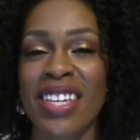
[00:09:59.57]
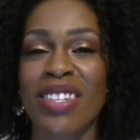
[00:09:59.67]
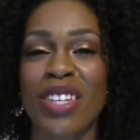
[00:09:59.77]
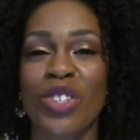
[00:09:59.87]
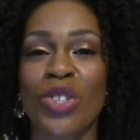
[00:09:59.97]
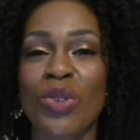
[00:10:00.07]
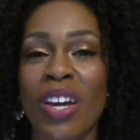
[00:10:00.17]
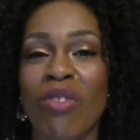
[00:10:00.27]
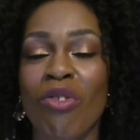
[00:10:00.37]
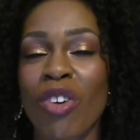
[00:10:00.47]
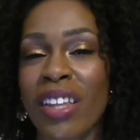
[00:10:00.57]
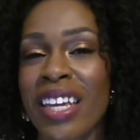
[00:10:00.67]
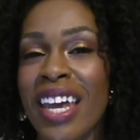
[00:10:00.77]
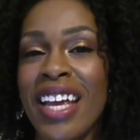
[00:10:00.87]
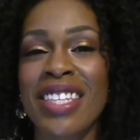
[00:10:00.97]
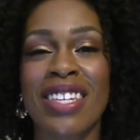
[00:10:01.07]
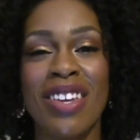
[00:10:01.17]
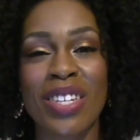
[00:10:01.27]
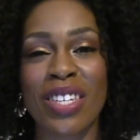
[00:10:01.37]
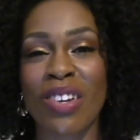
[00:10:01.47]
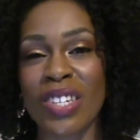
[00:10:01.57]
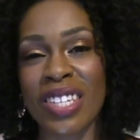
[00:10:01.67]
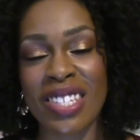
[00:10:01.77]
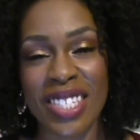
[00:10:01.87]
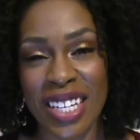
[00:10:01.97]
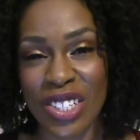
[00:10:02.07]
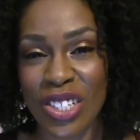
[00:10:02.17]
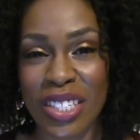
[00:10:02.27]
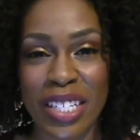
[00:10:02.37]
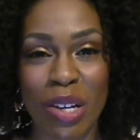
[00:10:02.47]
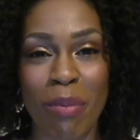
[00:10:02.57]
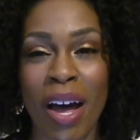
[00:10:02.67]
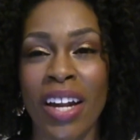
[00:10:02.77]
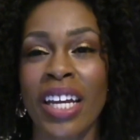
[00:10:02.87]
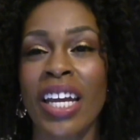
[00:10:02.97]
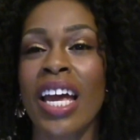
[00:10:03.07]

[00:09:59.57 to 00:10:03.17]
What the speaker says: so that you can really get into those subtle sensations in your body.